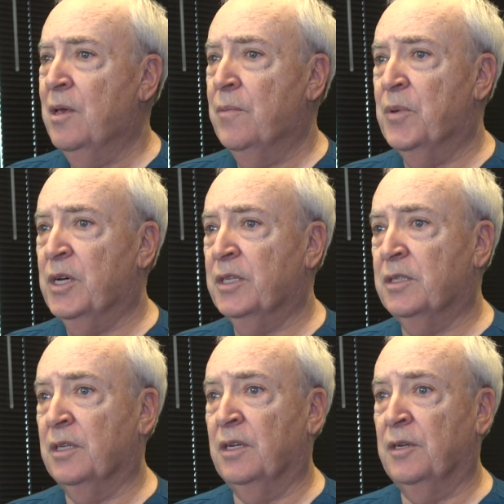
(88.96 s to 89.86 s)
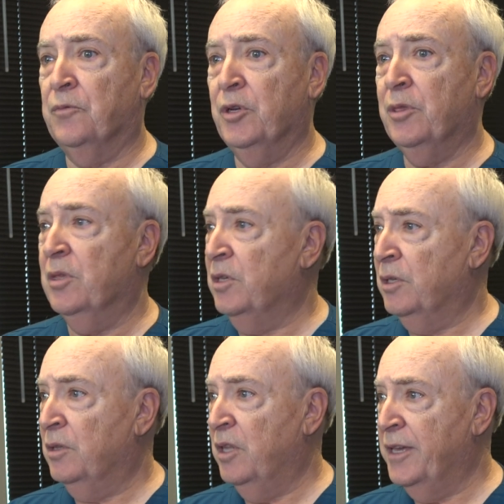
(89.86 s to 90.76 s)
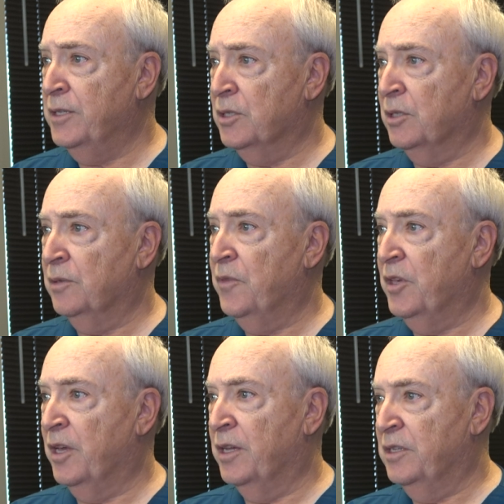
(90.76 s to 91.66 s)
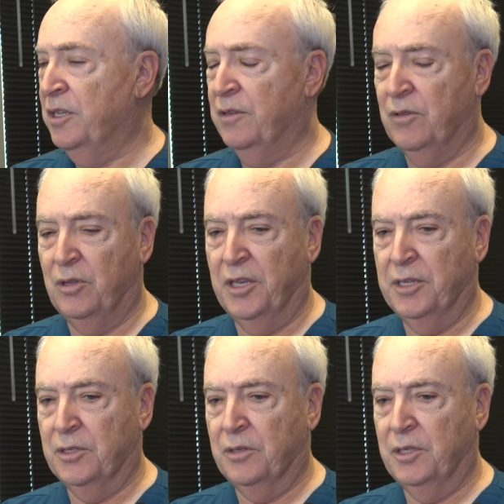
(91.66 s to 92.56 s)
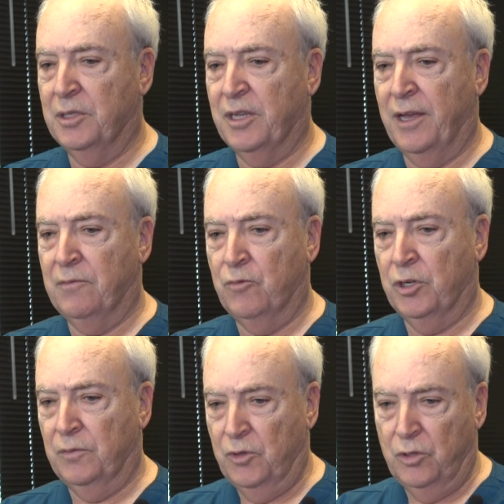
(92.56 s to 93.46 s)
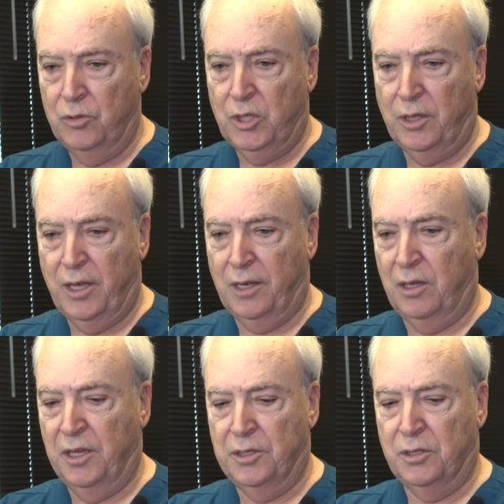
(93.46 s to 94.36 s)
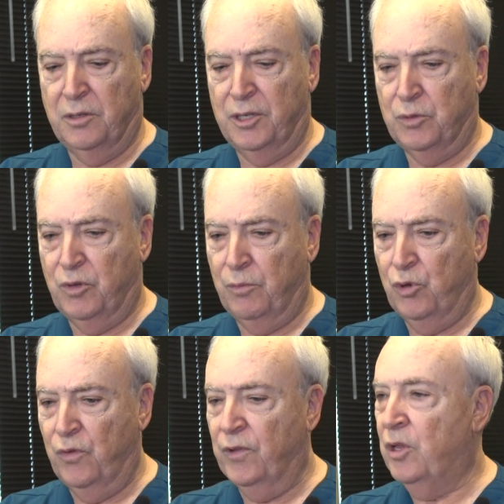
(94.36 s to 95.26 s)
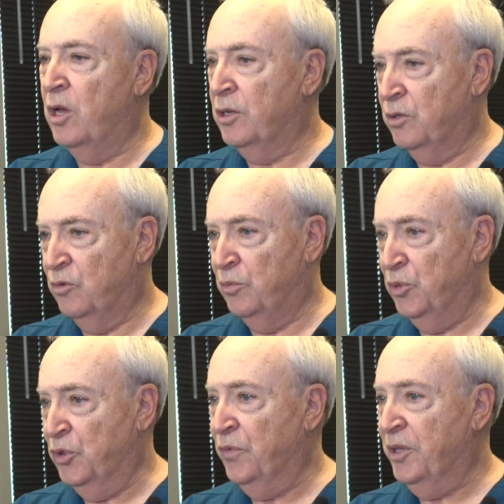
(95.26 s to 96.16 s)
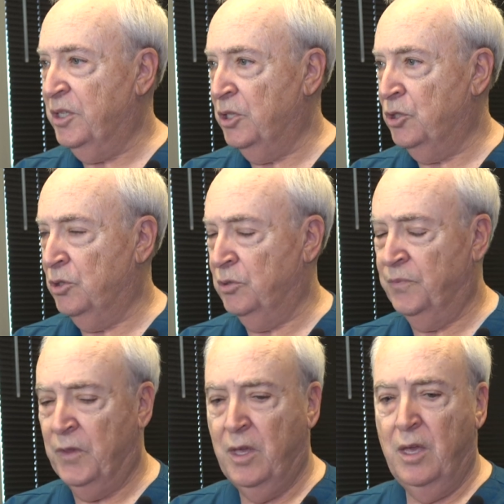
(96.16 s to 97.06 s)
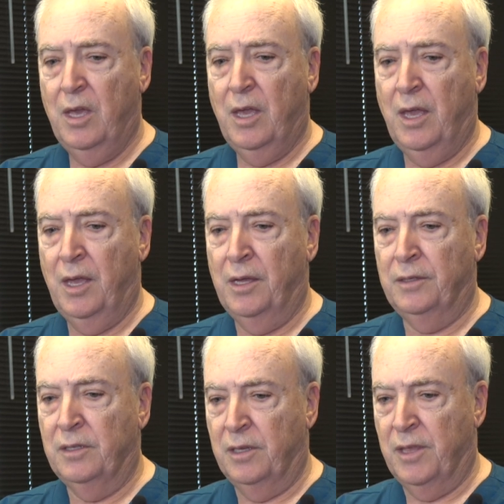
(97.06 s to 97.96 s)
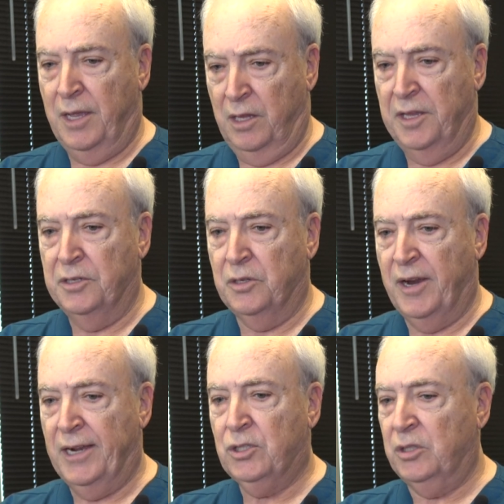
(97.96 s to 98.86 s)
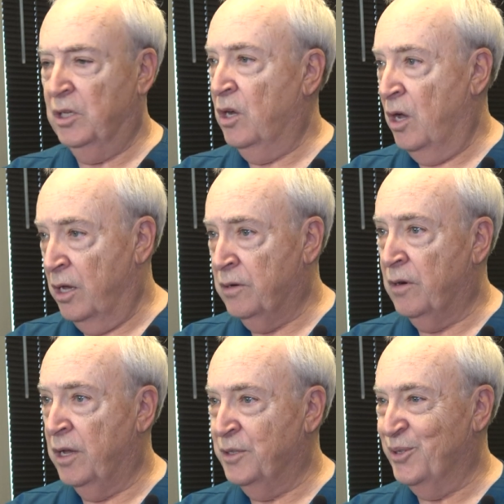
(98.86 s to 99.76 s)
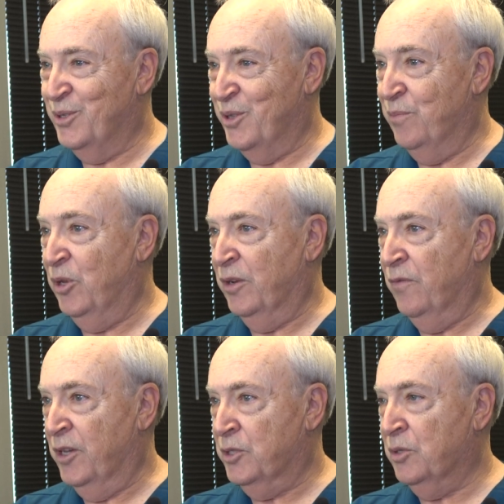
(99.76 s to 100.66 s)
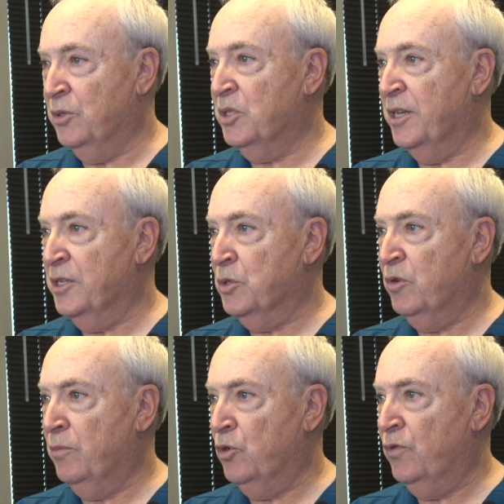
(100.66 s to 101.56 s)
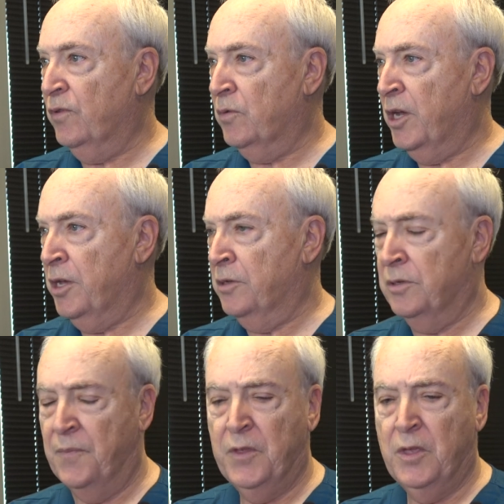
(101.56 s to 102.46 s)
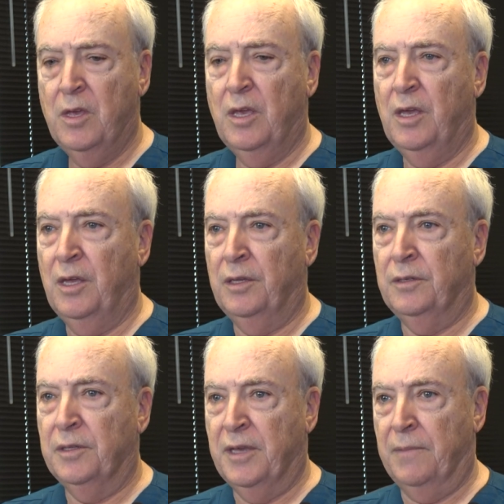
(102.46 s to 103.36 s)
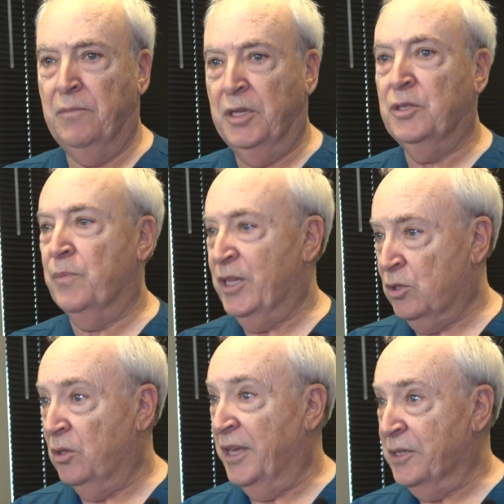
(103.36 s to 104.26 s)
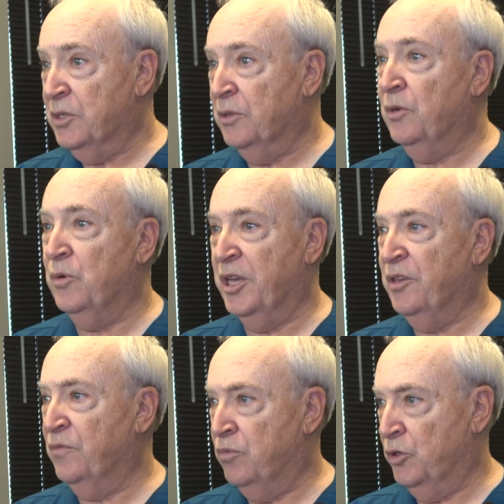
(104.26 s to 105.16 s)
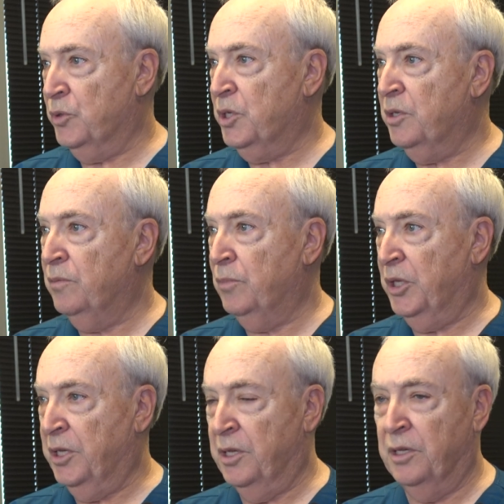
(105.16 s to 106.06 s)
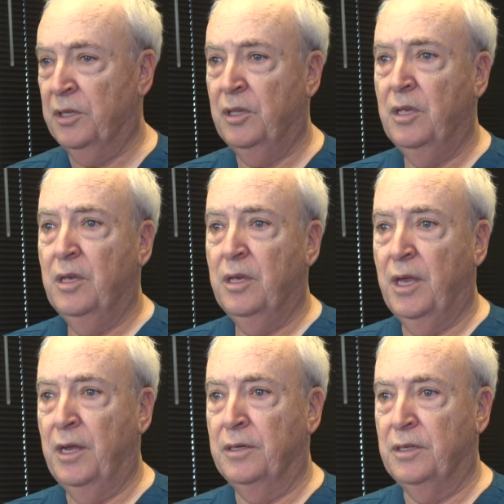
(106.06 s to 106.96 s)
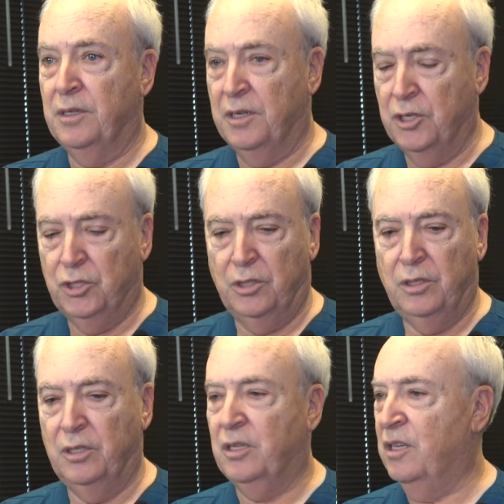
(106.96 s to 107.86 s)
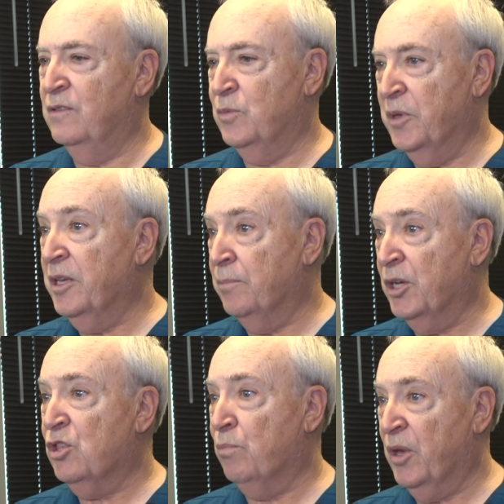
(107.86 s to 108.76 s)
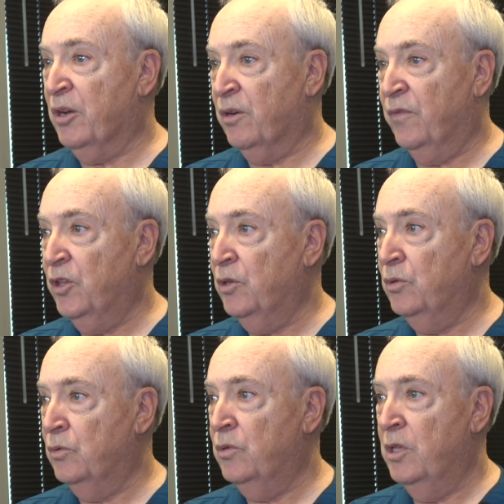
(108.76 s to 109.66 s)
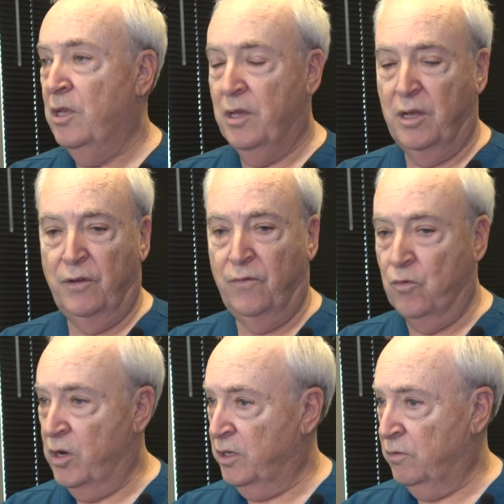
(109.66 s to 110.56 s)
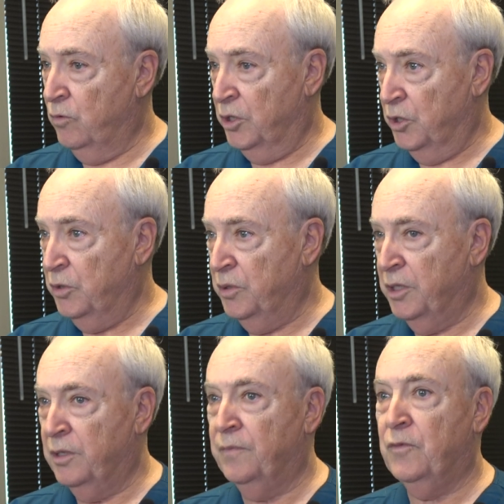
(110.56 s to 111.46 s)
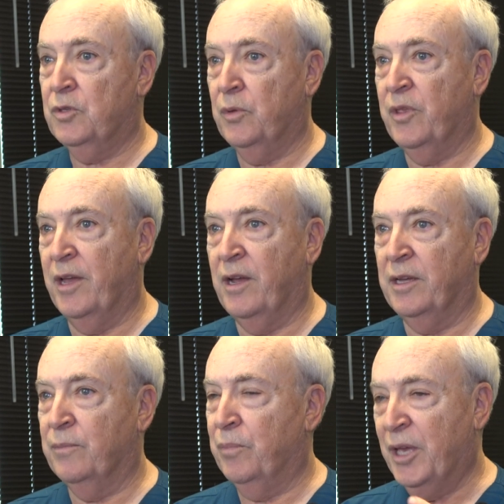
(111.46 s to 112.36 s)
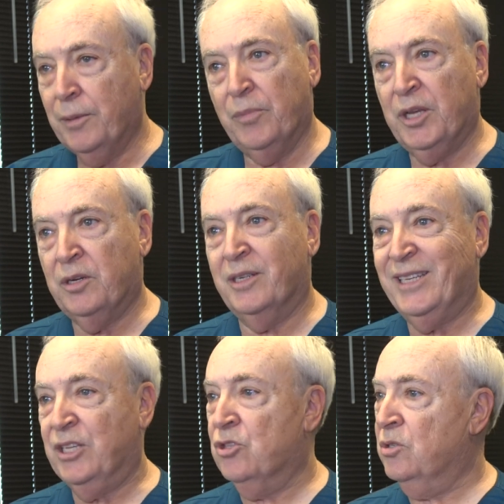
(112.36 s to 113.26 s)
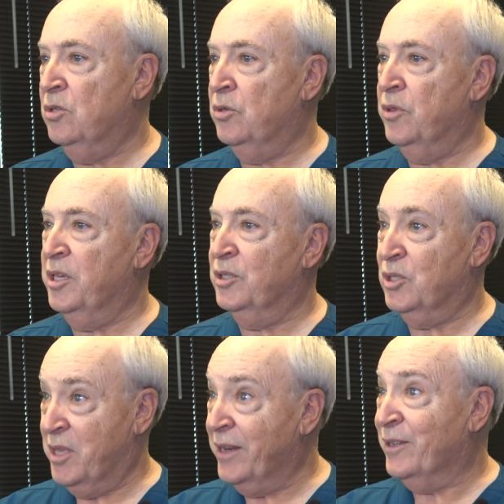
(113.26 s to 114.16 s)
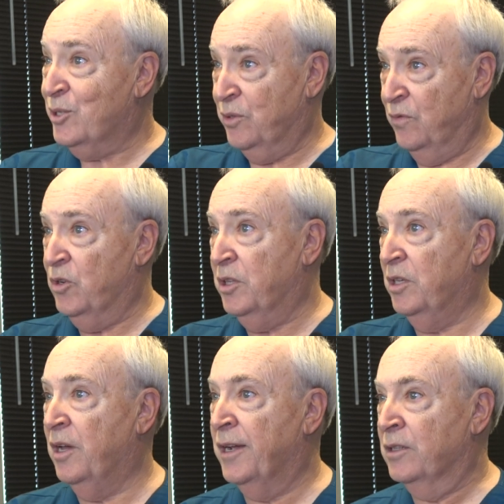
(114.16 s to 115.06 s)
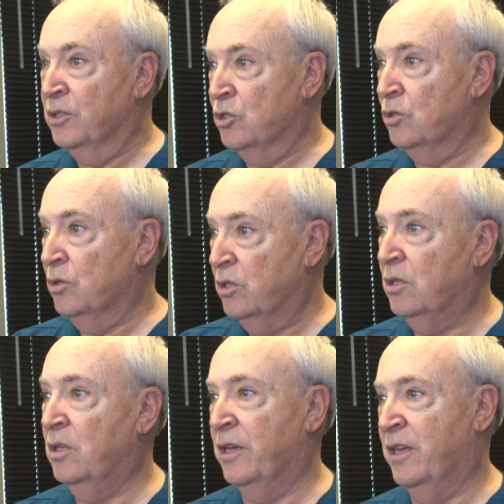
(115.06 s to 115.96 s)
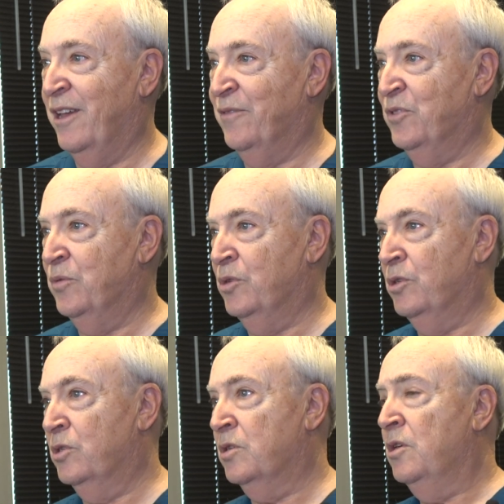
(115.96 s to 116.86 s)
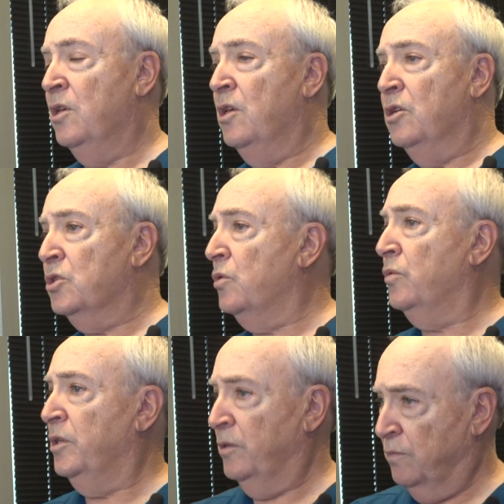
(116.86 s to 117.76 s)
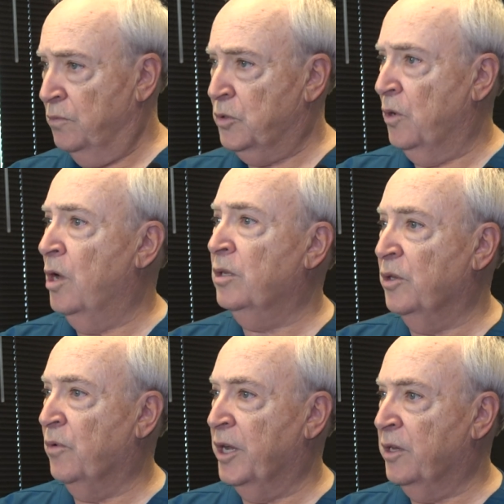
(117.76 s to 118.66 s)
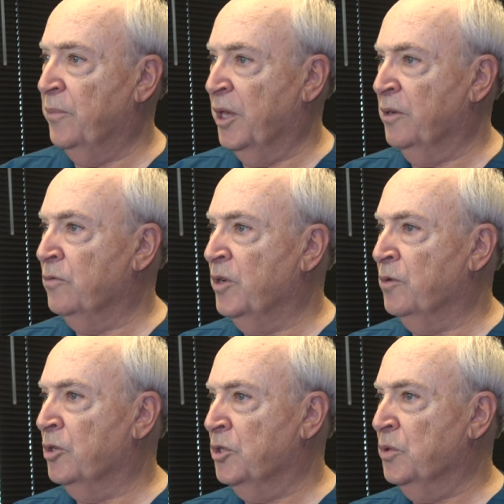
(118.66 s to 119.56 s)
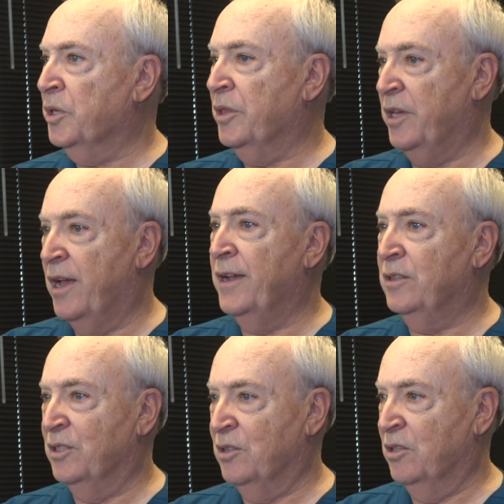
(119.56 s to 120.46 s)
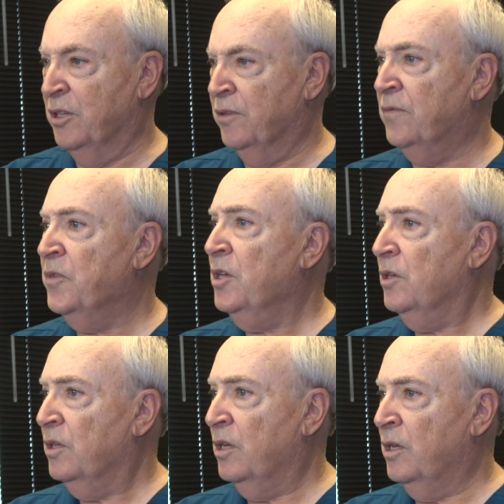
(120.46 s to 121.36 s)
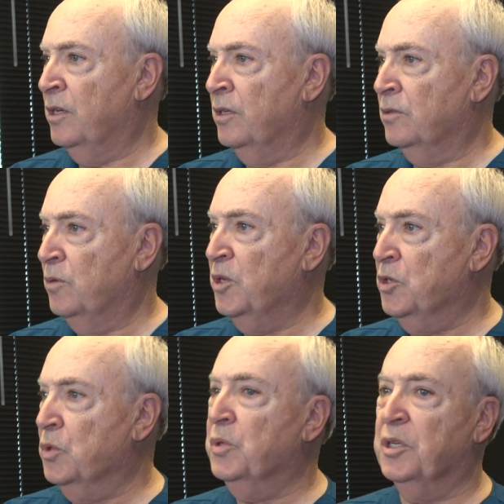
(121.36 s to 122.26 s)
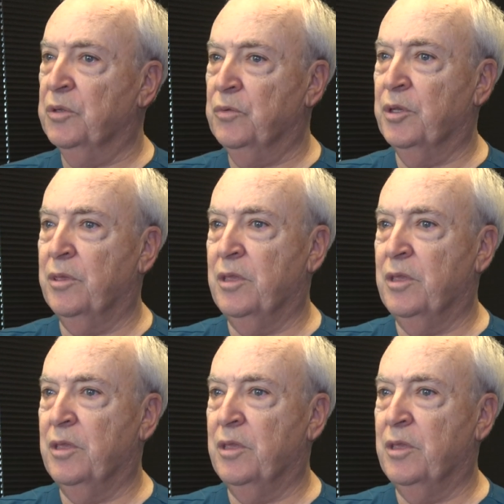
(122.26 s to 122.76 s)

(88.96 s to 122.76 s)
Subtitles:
But with the laser, the idea of the laser is that we're using that laser as we move along to remove the tissue. And that laser actually cauterizes the blood vessels as we move around. And that means much less in the way of bruising and bleeding. And in addition, it gives me a much better view of what we're doing so that I can pay better attention to the aesthetics of what the eyelids should look like afterwards. So we strongly recommend, when we're doing the eyelid lift, to be doing it with